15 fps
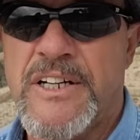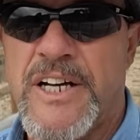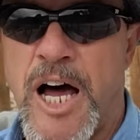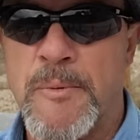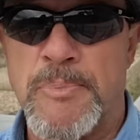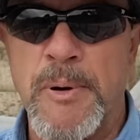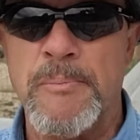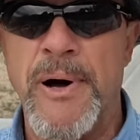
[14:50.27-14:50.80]

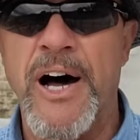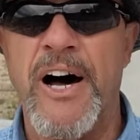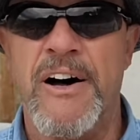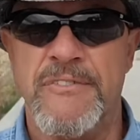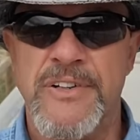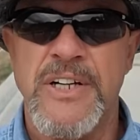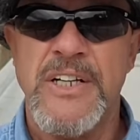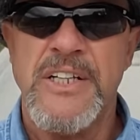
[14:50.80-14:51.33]
up above.
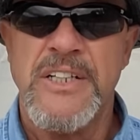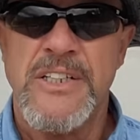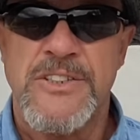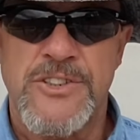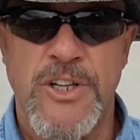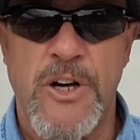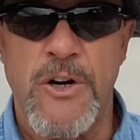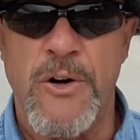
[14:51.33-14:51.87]

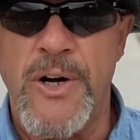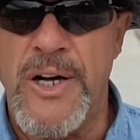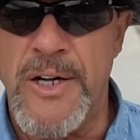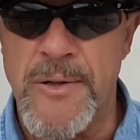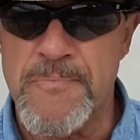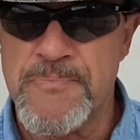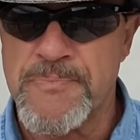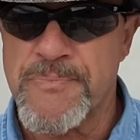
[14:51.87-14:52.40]
So
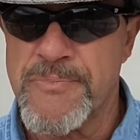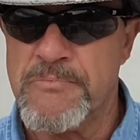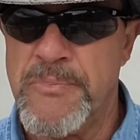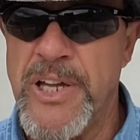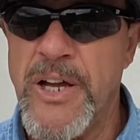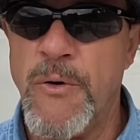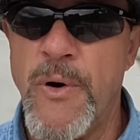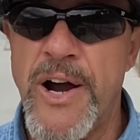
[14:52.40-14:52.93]

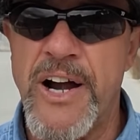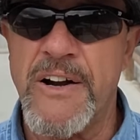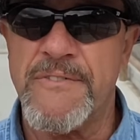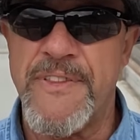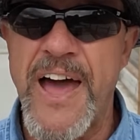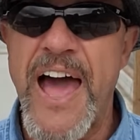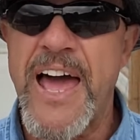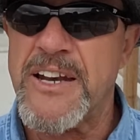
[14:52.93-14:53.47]
be aware of
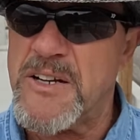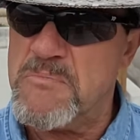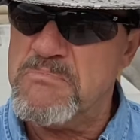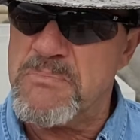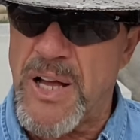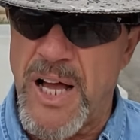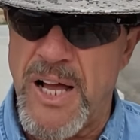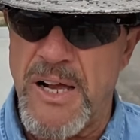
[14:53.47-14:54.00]
that.
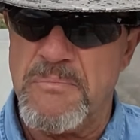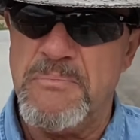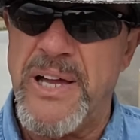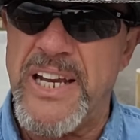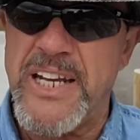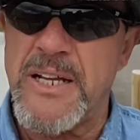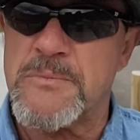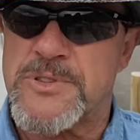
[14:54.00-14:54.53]
A
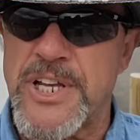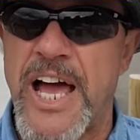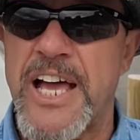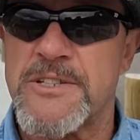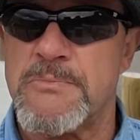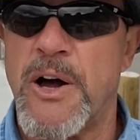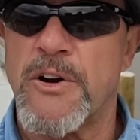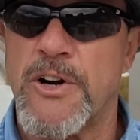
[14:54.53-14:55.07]

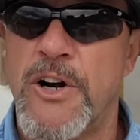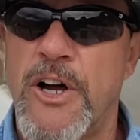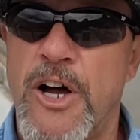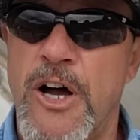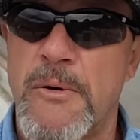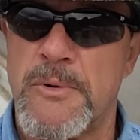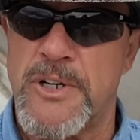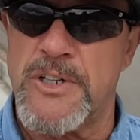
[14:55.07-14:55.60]
medium-sized
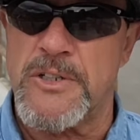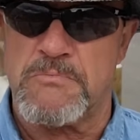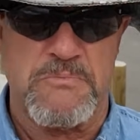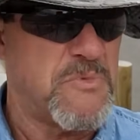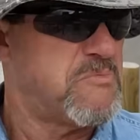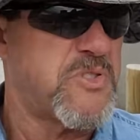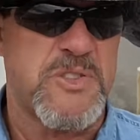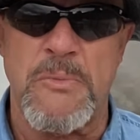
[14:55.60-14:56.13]
motorhome or
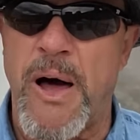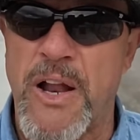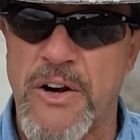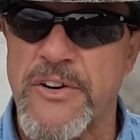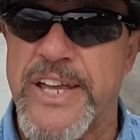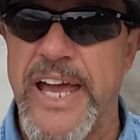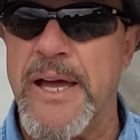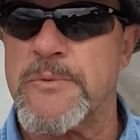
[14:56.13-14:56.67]
a smaller
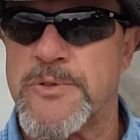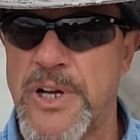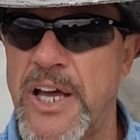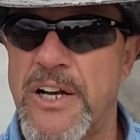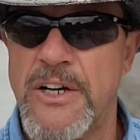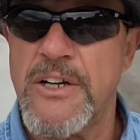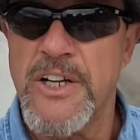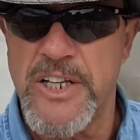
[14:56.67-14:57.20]
camp
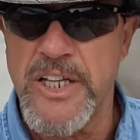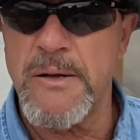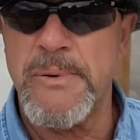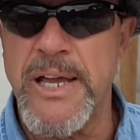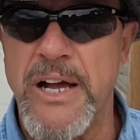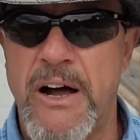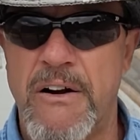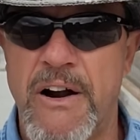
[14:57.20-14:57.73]
trailer, you'll
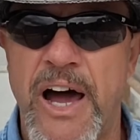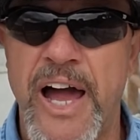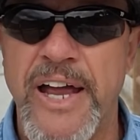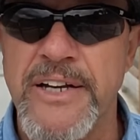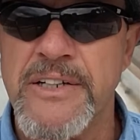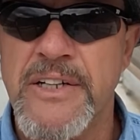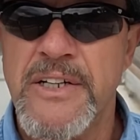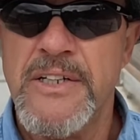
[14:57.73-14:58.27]
be all
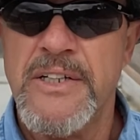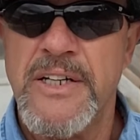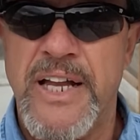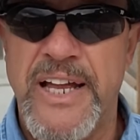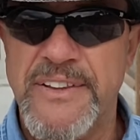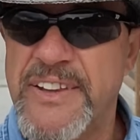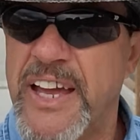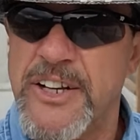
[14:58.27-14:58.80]
right.
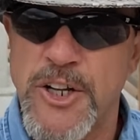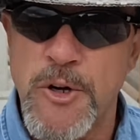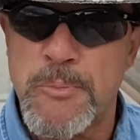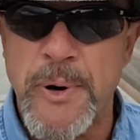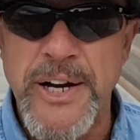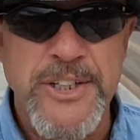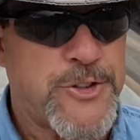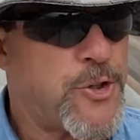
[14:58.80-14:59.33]
And they do
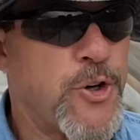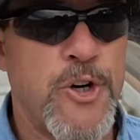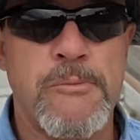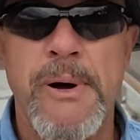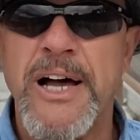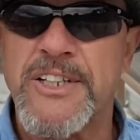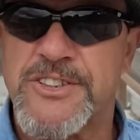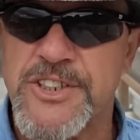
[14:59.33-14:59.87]
bring tour
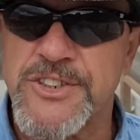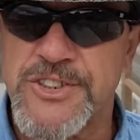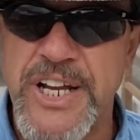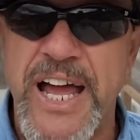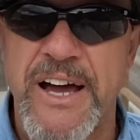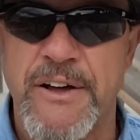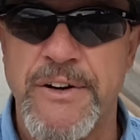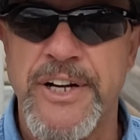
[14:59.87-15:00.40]
buses
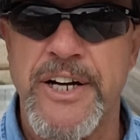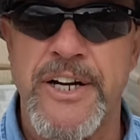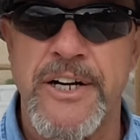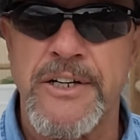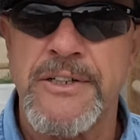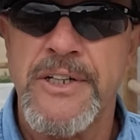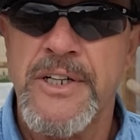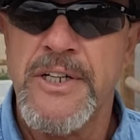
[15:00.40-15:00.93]
down
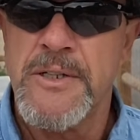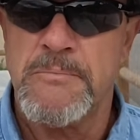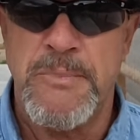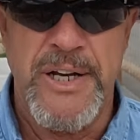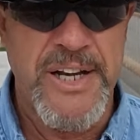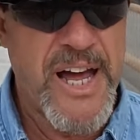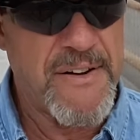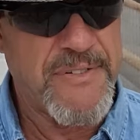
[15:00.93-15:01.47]
here,
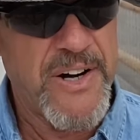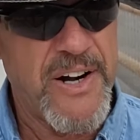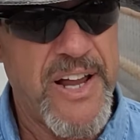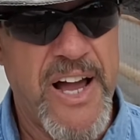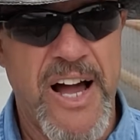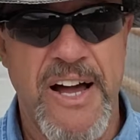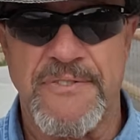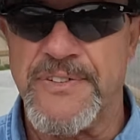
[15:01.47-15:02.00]
but not very
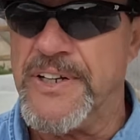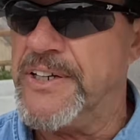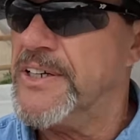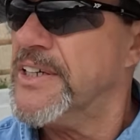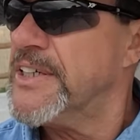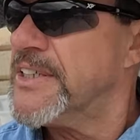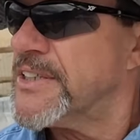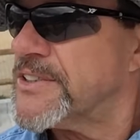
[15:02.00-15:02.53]

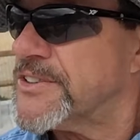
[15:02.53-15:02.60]
often.